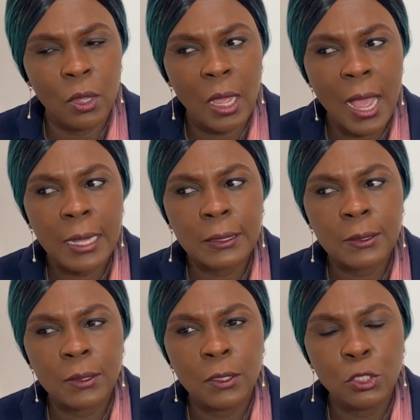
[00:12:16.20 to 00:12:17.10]
And
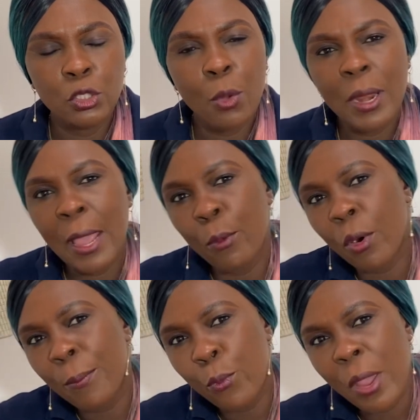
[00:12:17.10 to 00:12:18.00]
you know, when I
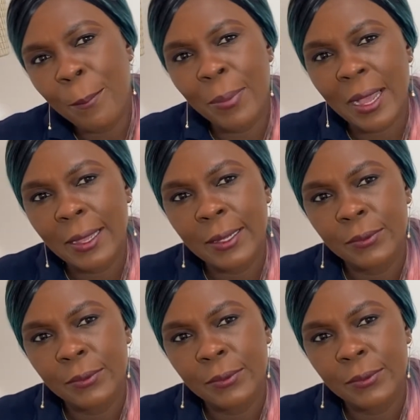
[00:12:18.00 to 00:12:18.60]
went back,